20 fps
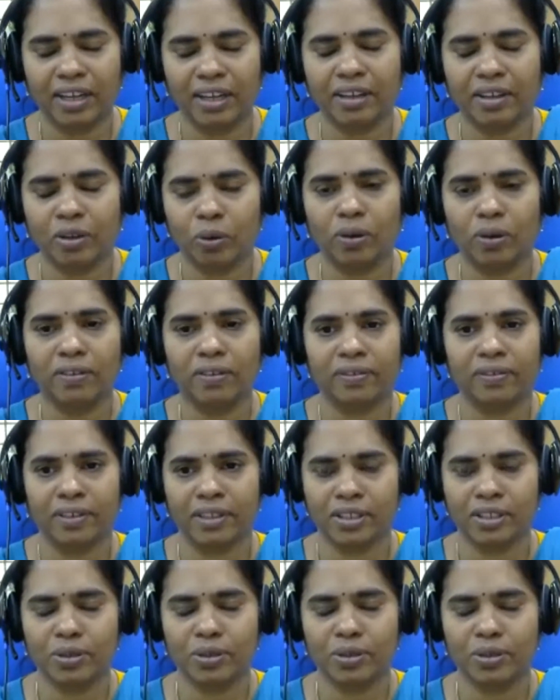one roll of
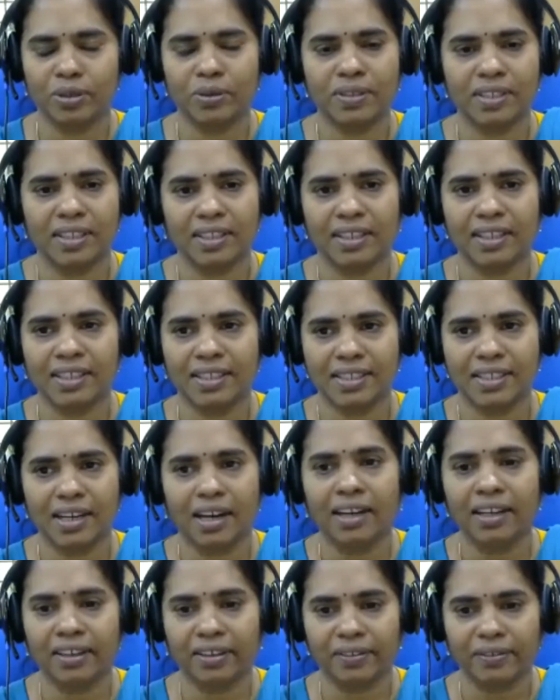uh, geosynthetic is
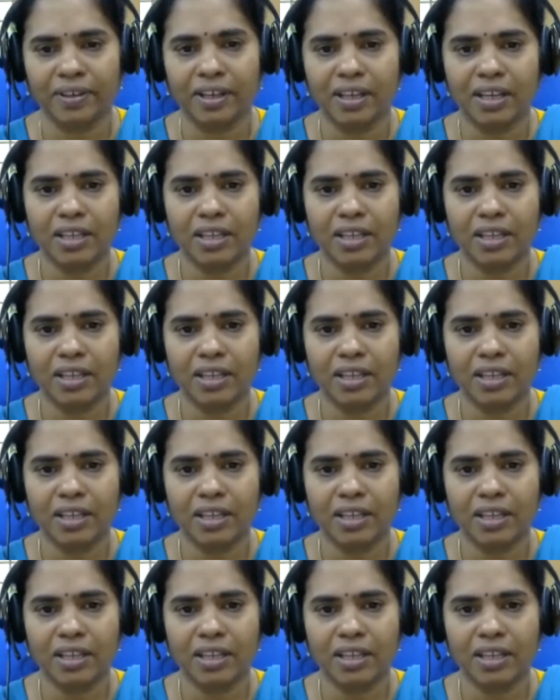not enough